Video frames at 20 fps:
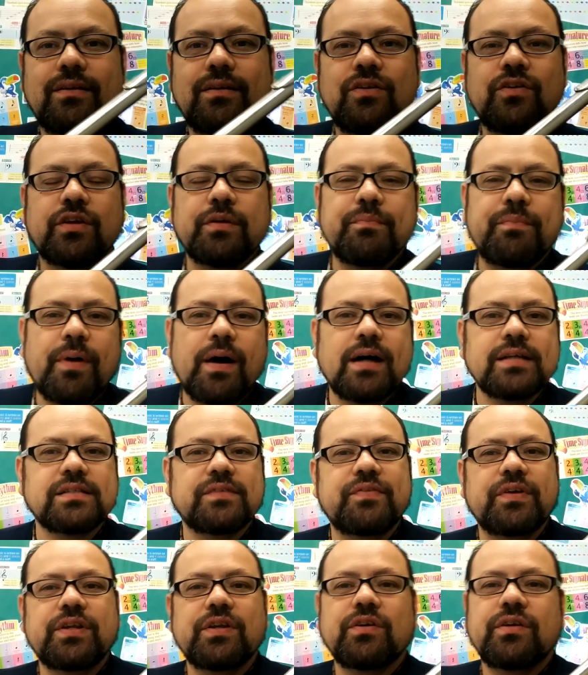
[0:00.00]
You can pause the
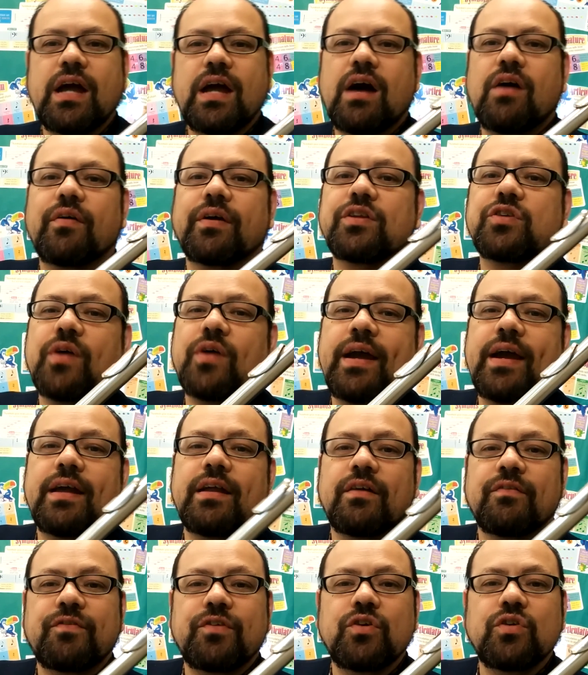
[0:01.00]
video now and try
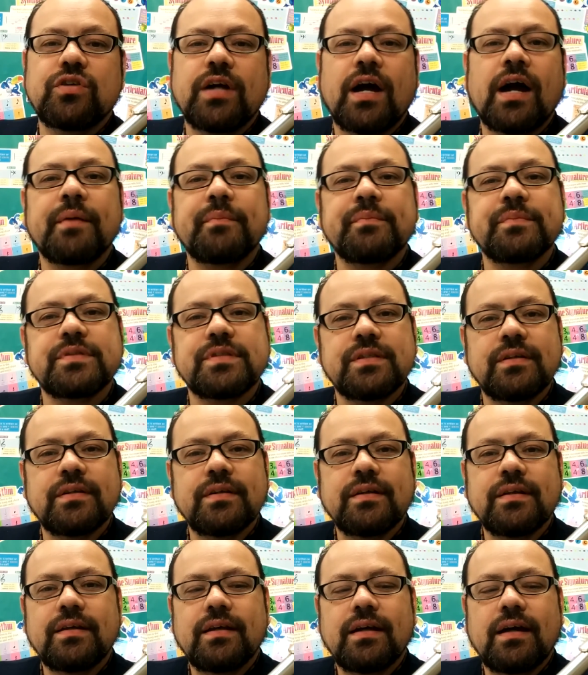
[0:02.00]
it a few times
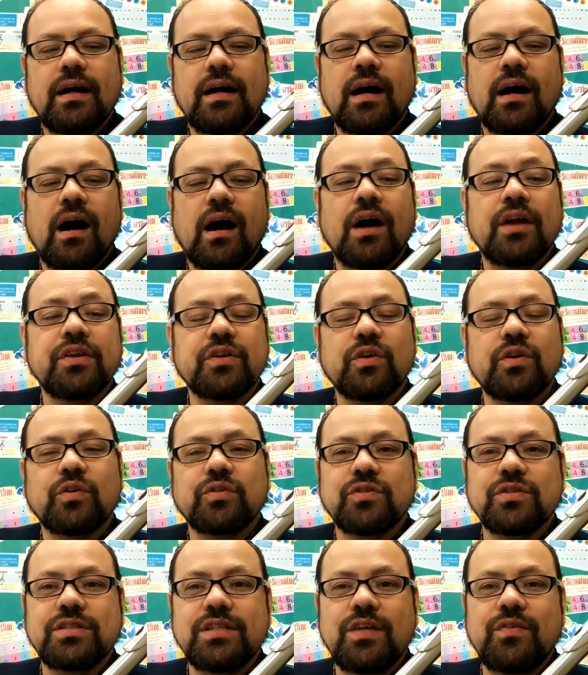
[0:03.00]
on your own
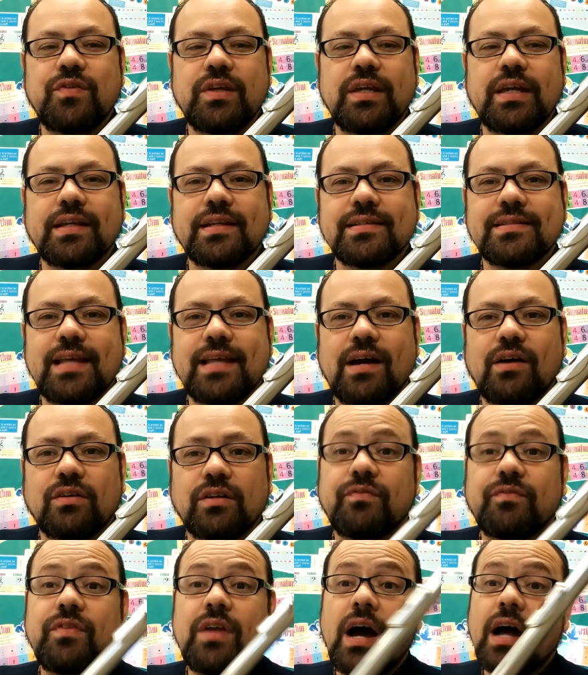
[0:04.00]
to see if you can get a sound.
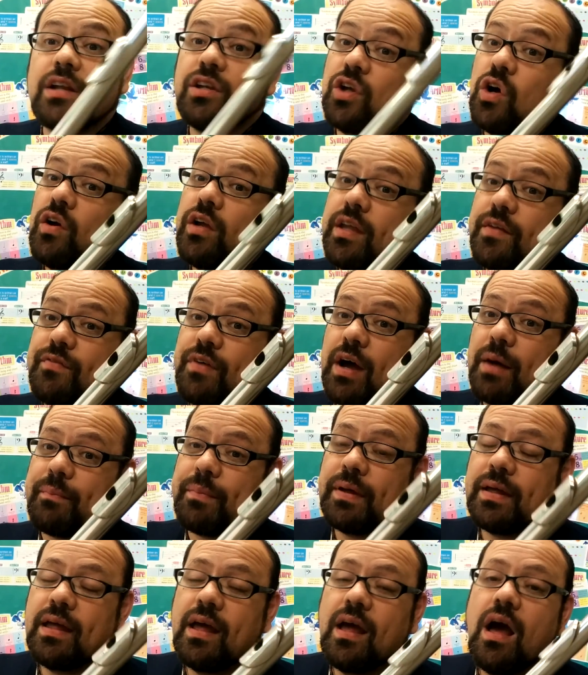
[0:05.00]
If not, don't give
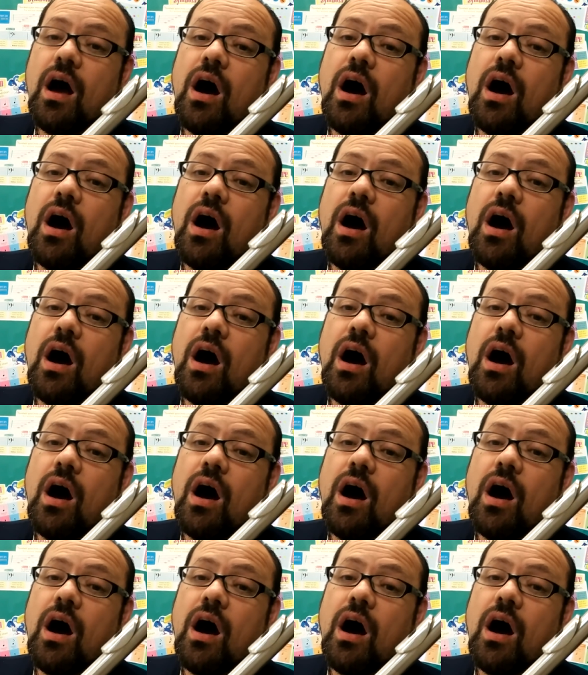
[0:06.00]
up.